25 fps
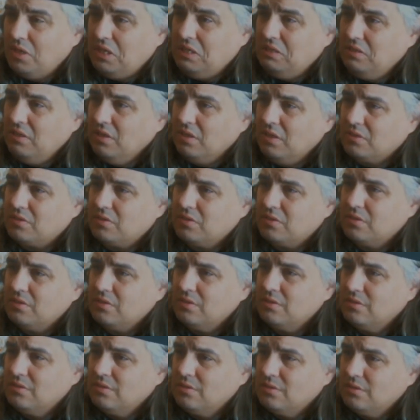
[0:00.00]
this.
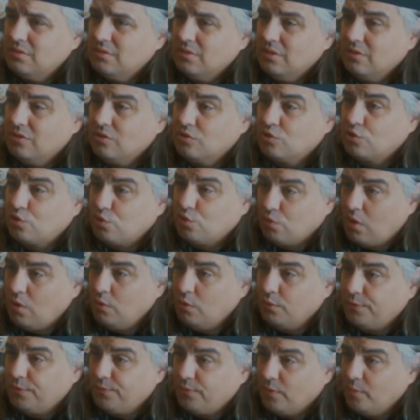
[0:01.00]
This is
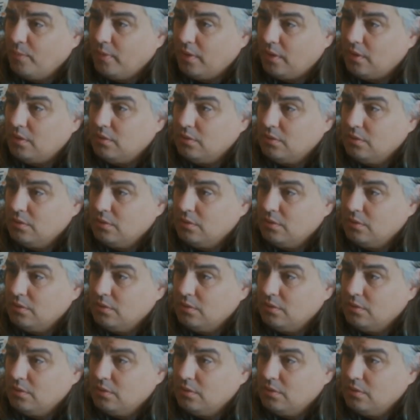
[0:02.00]
growth for me.